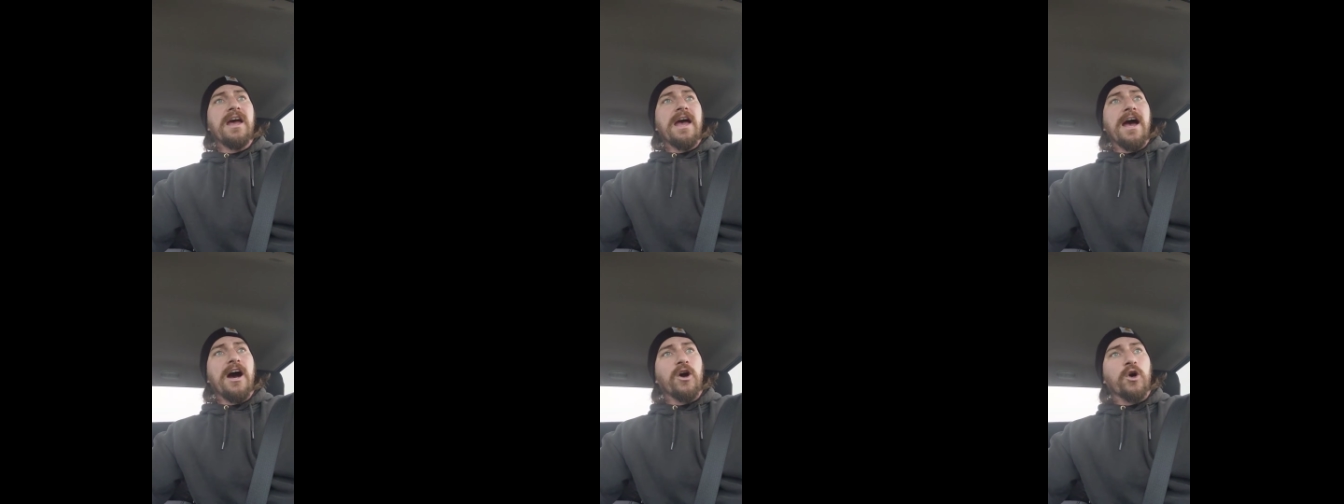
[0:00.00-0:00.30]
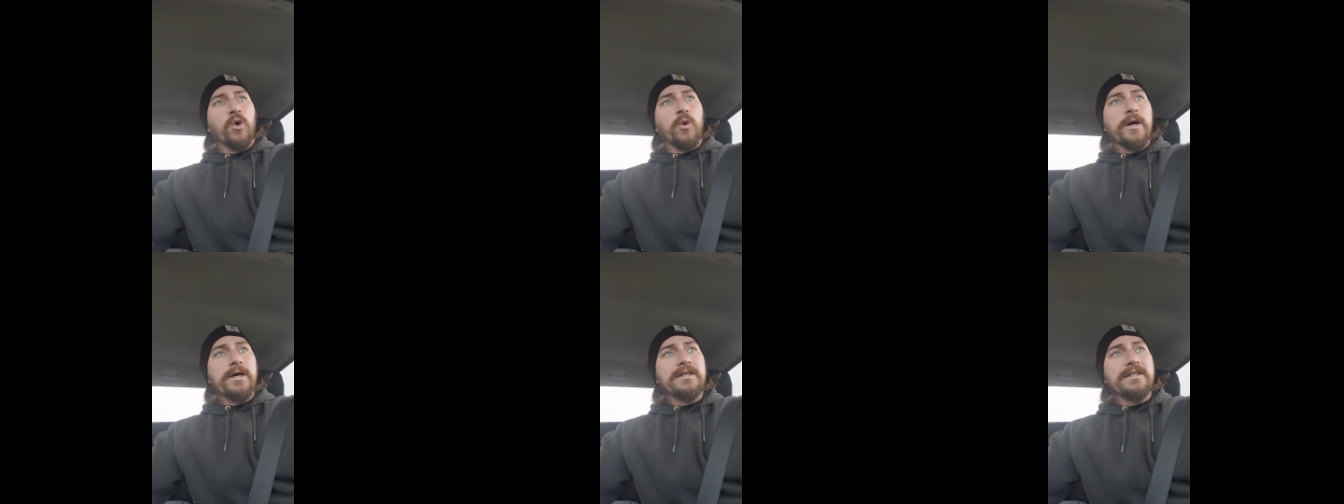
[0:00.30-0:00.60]
how
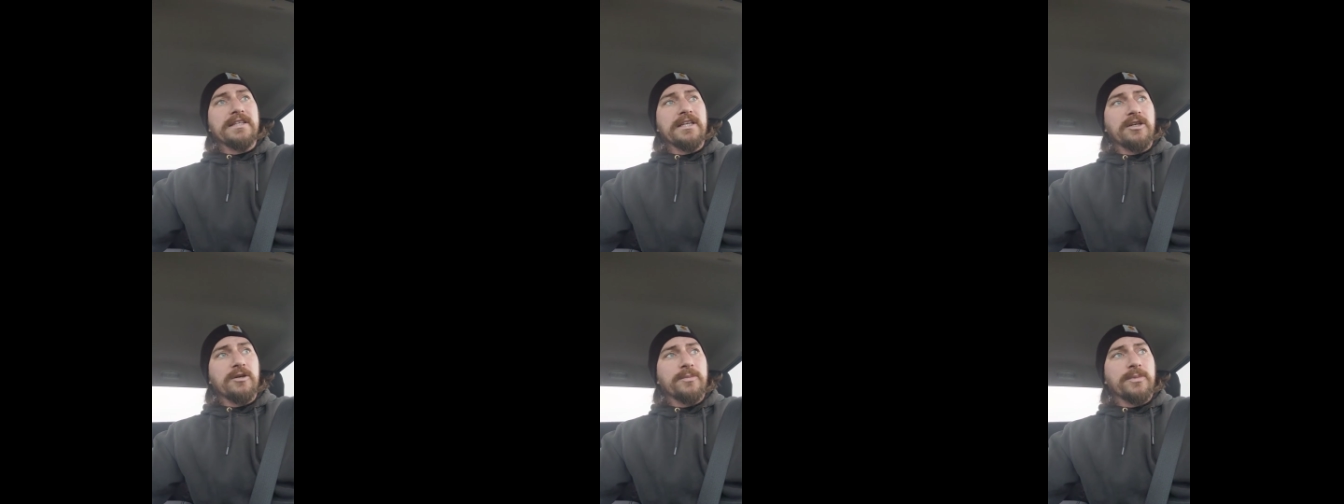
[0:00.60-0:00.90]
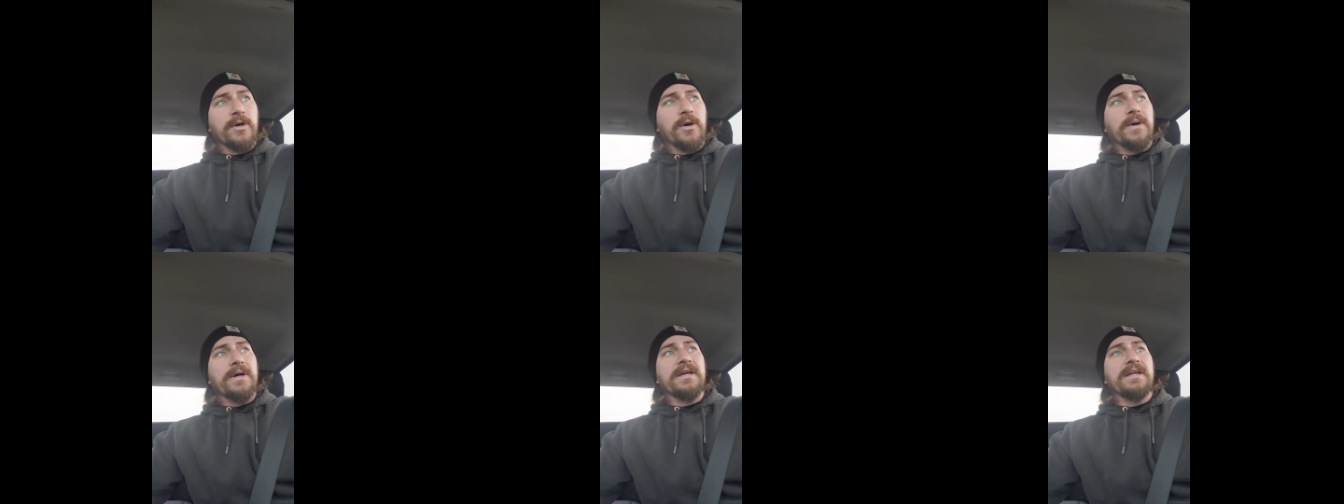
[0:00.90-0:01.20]
quickly they were
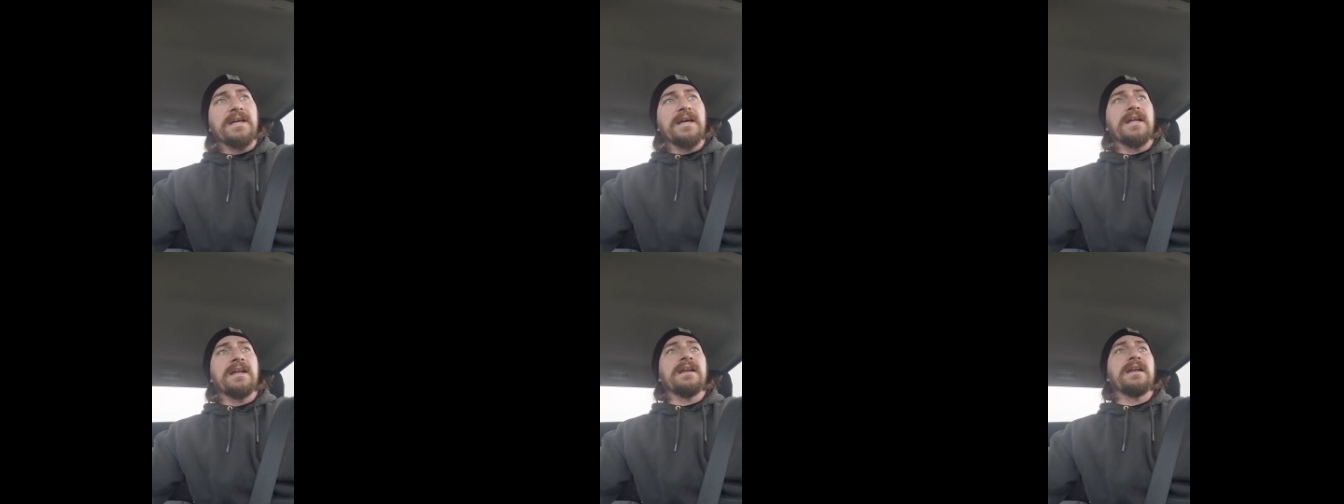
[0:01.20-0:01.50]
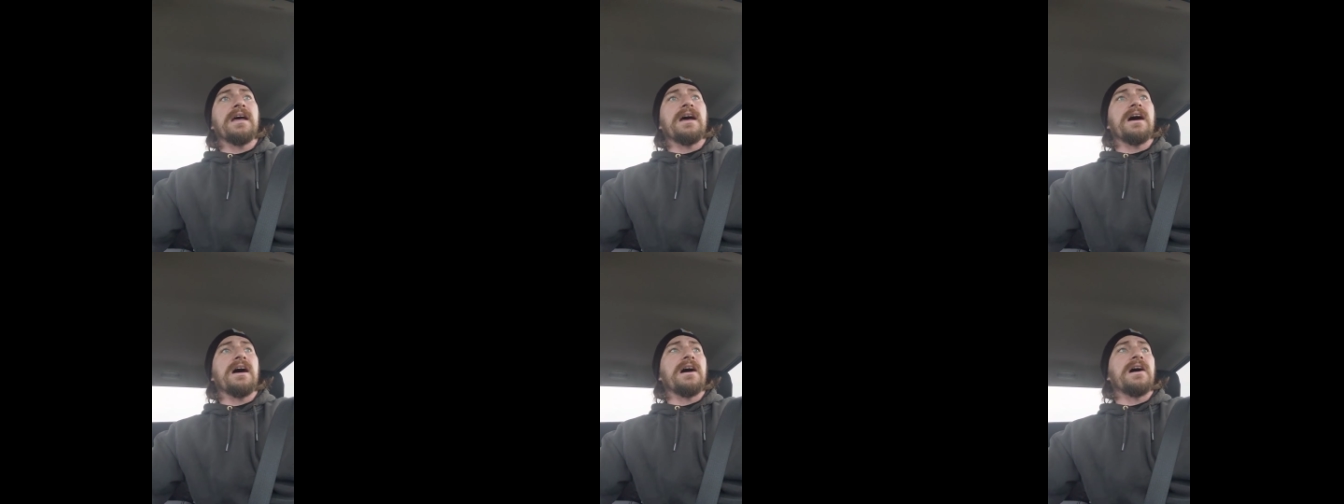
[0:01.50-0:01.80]
broken
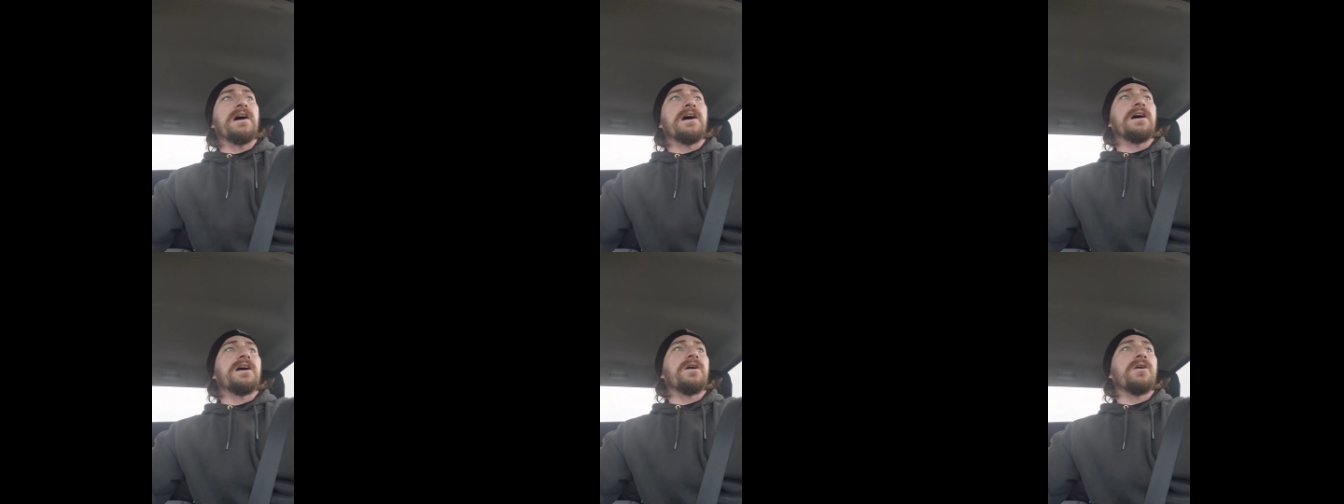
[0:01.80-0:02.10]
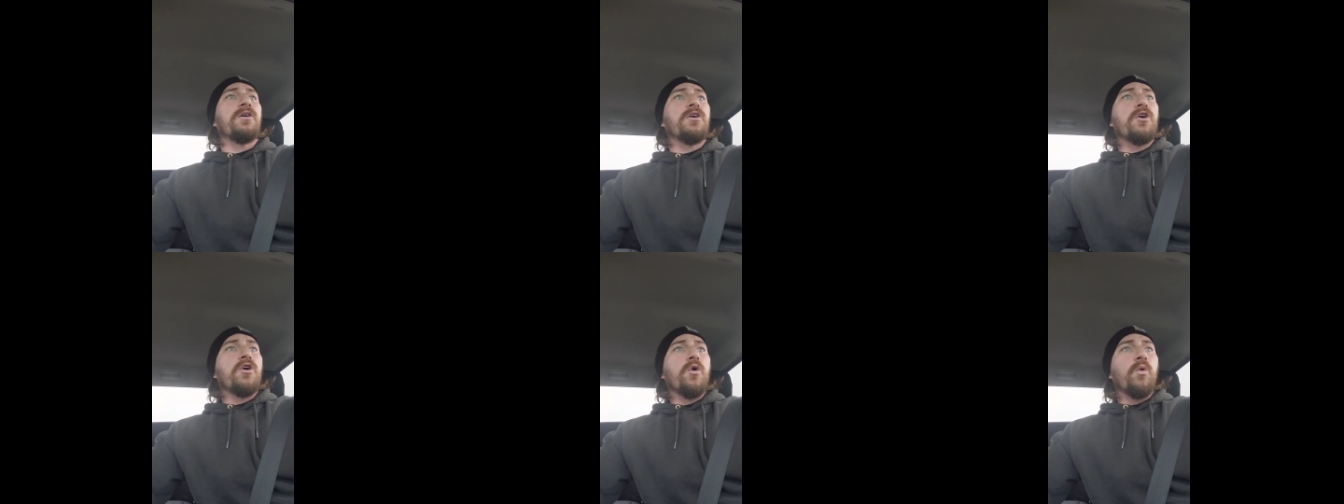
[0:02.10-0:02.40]
in,
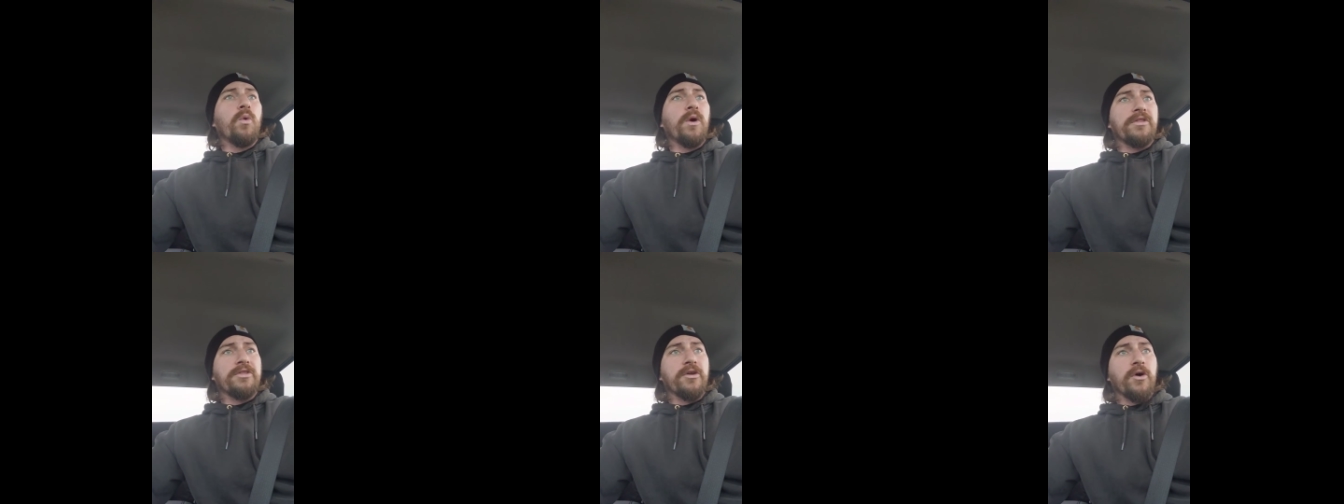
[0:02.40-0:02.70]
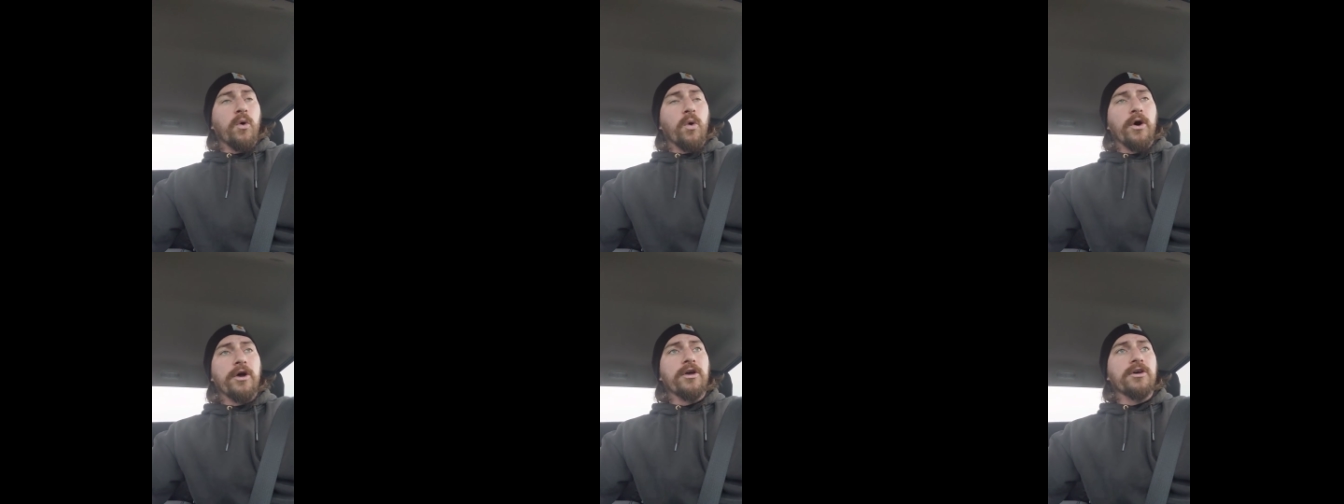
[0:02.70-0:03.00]
or what
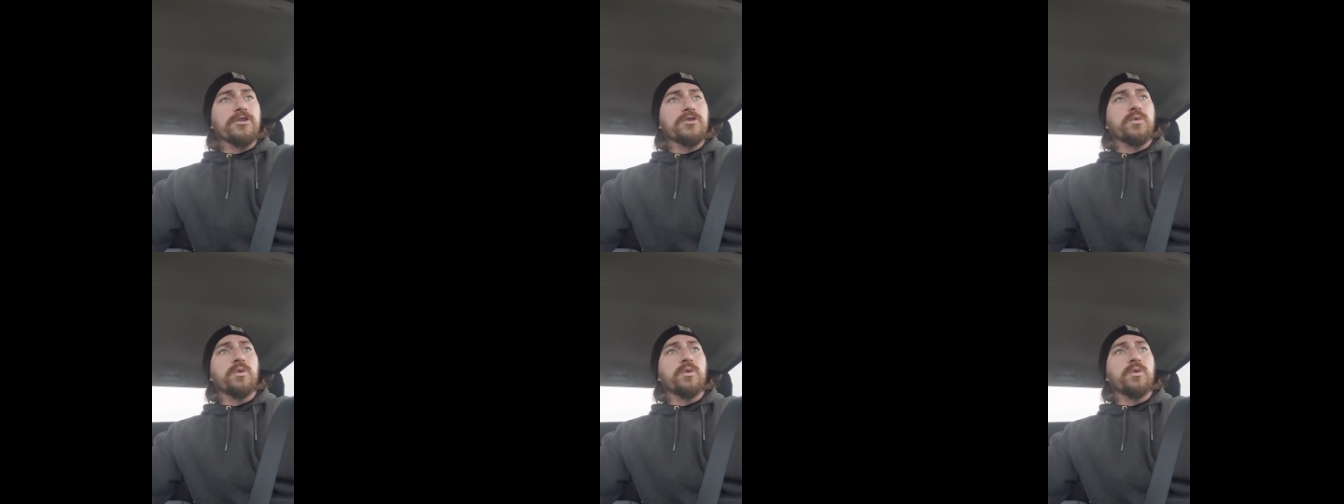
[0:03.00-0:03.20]
the oils